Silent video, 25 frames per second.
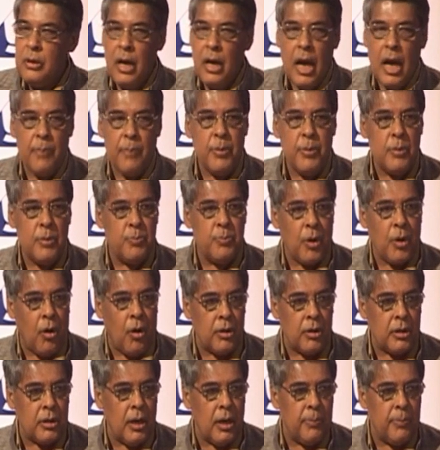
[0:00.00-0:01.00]
have been
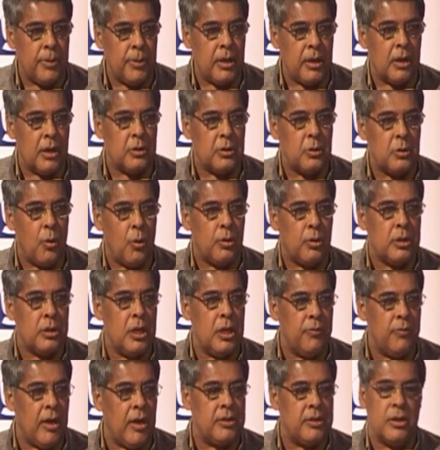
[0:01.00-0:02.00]
brought up in a
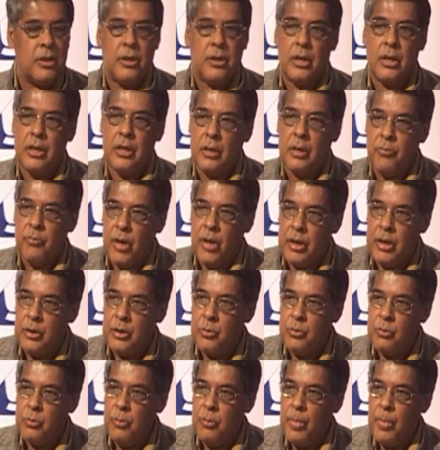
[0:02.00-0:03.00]
totally vegetarian
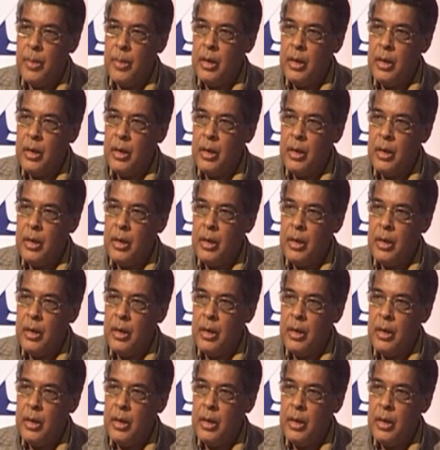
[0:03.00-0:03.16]
milieu,